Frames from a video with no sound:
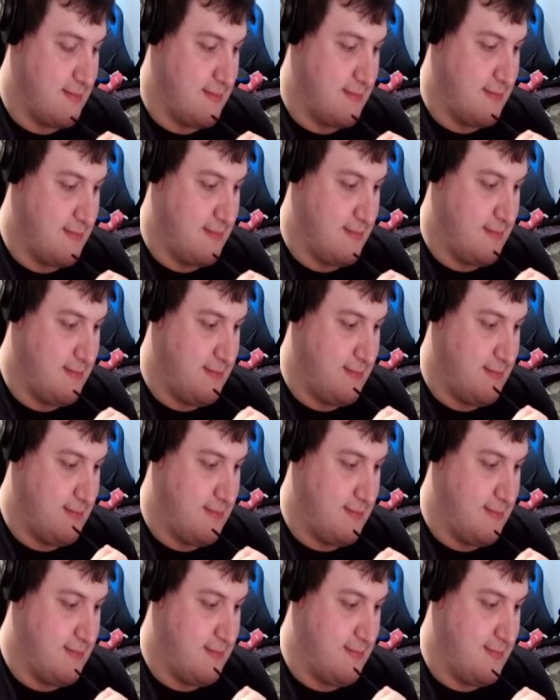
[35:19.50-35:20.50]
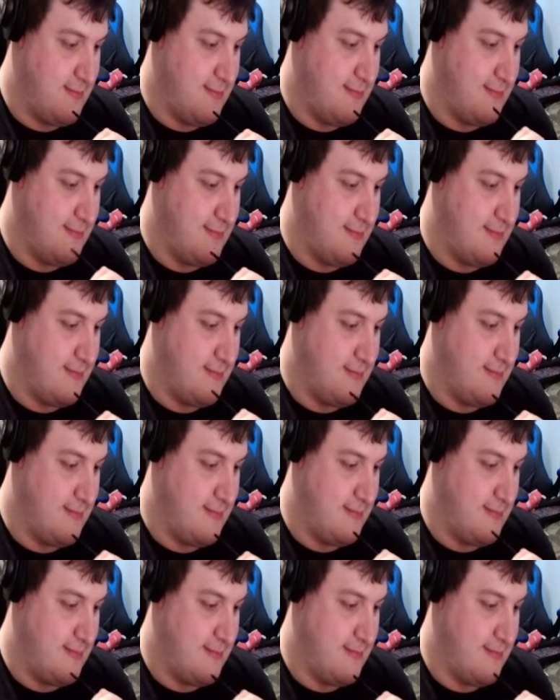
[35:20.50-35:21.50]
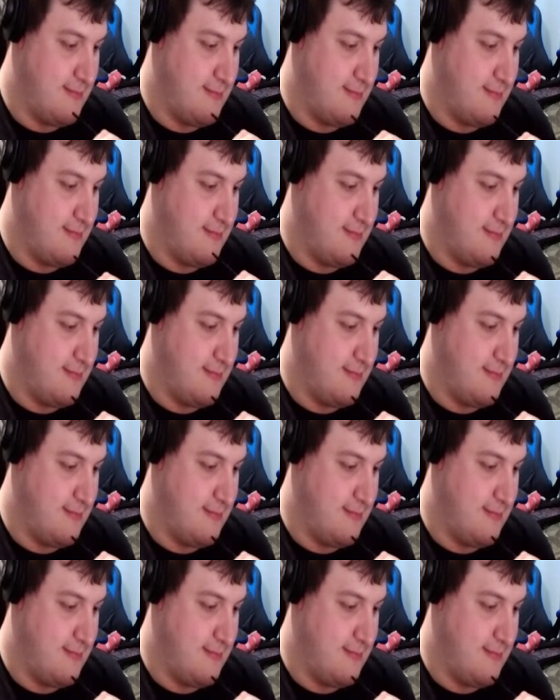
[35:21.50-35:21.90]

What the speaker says: Commit one genocide and suddenly you're Space Hitler.